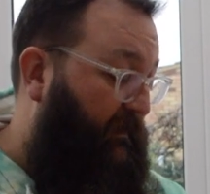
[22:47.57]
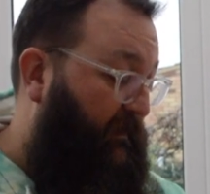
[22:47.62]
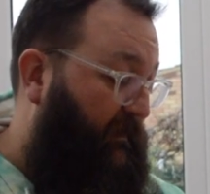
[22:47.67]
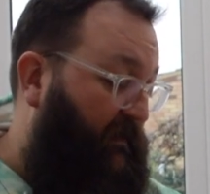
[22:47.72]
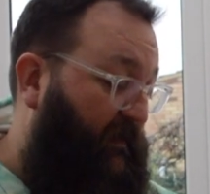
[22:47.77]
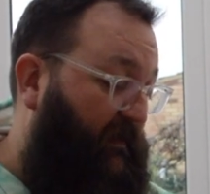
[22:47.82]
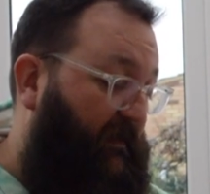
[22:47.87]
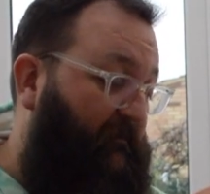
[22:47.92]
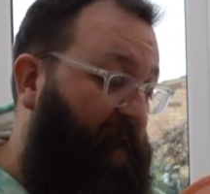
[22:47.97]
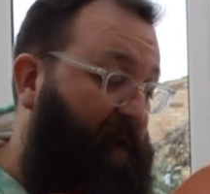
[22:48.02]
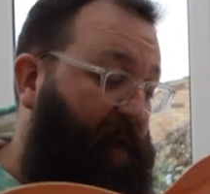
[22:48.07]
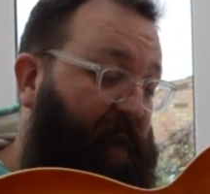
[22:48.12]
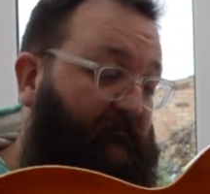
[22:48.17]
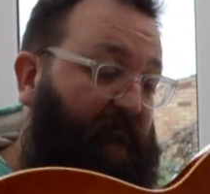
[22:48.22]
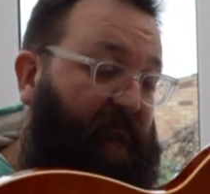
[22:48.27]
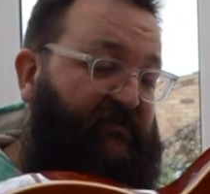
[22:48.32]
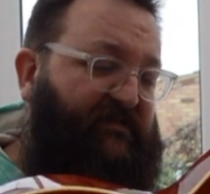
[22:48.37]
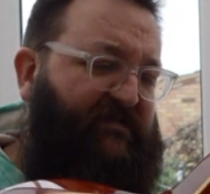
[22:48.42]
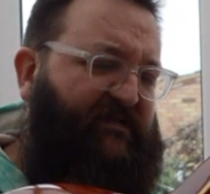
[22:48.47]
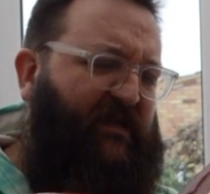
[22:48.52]

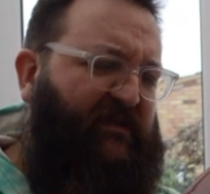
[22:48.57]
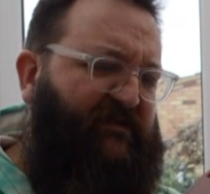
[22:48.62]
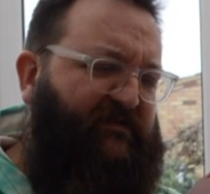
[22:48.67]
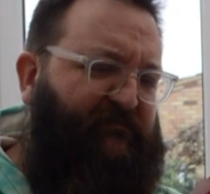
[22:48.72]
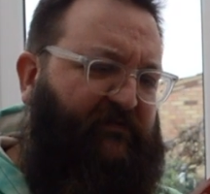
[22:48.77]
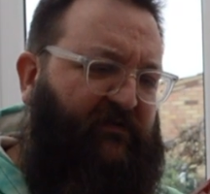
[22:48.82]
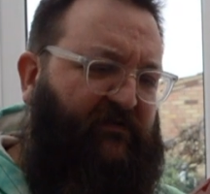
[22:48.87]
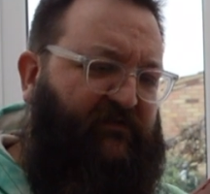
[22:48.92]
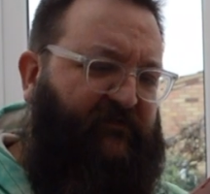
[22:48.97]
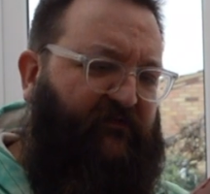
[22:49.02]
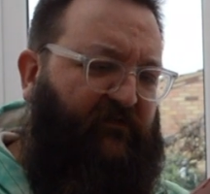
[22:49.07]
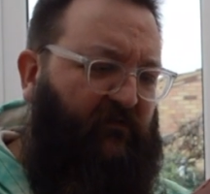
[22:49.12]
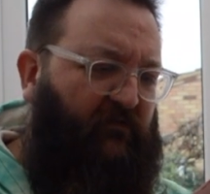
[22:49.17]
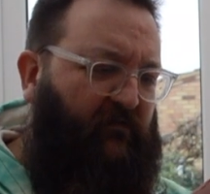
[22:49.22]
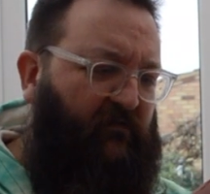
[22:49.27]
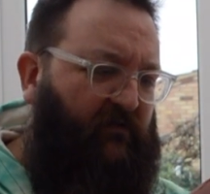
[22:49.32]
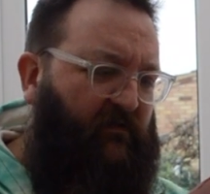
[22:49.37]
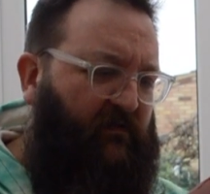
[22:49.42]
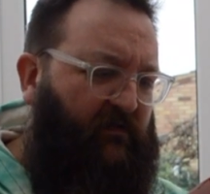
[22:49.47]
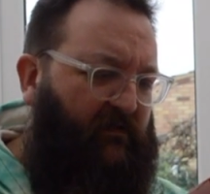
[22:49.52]
Sounds
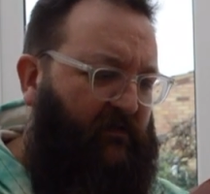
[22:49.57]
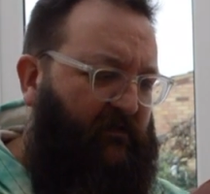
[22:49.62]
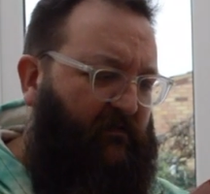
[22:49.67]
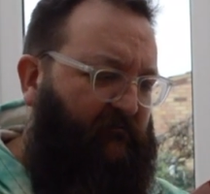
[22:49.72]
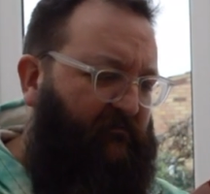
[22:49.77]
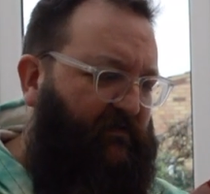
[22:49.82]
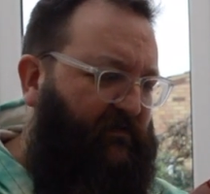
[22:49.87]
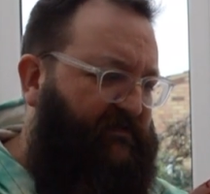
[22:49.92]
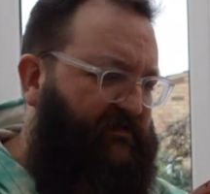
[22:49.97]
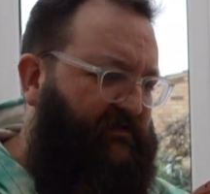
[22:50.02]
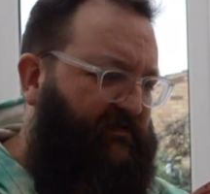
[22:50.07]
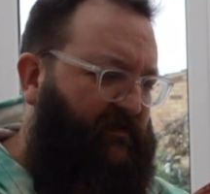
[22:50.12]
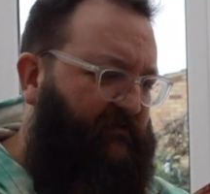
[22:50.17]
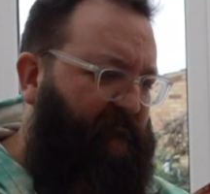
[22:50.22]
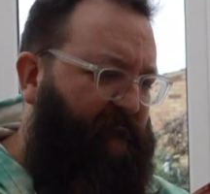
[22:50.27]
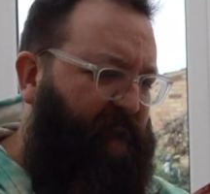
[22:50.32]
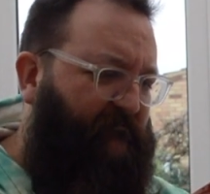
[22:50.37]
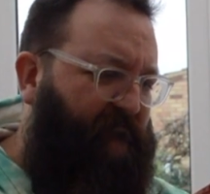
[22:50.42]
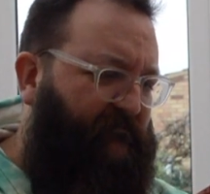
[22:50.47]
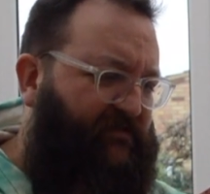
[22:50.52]
beautiful, but
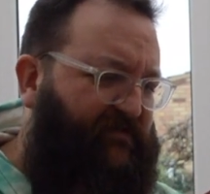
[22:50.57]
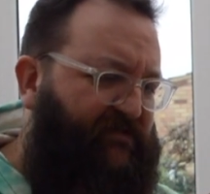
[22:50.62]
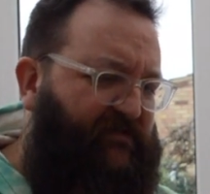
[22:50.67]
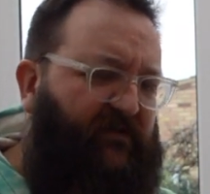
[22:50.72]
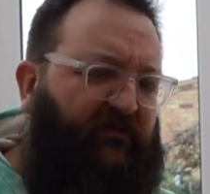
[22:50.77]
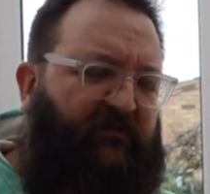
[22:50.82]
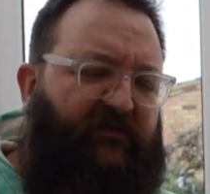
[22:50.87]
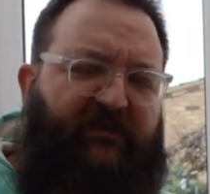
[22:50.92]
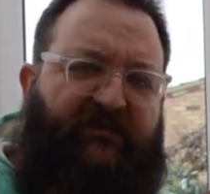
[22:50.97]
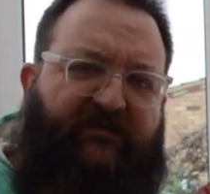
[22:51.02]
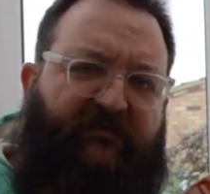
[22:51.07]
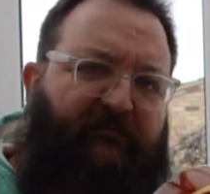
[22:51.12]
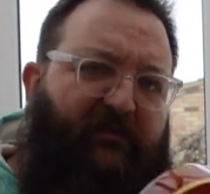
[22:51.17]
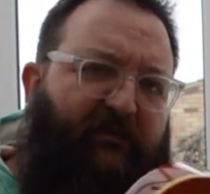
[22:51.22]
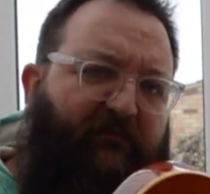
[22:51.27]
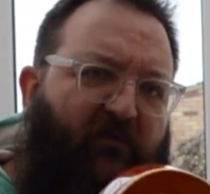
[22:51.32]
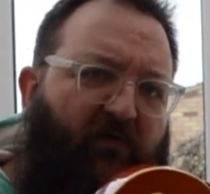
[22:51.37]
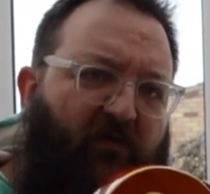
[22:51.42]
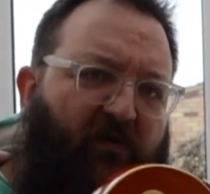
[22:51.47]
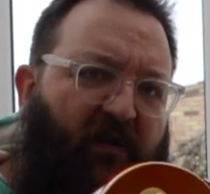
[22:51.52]
still needs a
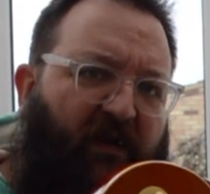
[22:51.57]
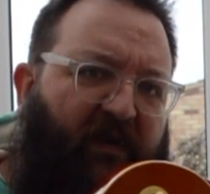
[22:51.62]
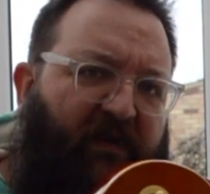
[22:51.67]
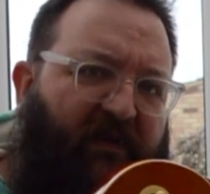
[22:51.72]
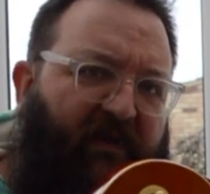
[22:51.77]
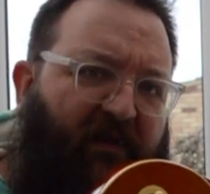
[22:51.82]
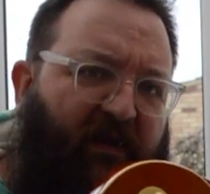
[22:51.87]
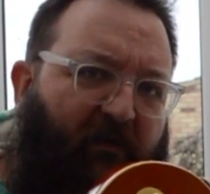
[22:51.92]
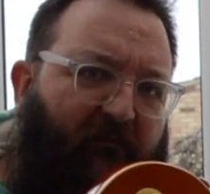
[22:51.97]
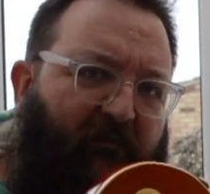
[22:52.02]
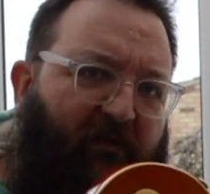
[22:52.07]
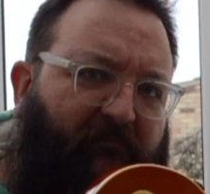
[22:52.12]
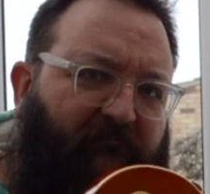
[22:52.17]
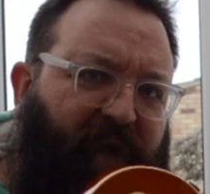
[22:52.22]
bit more cleaning up.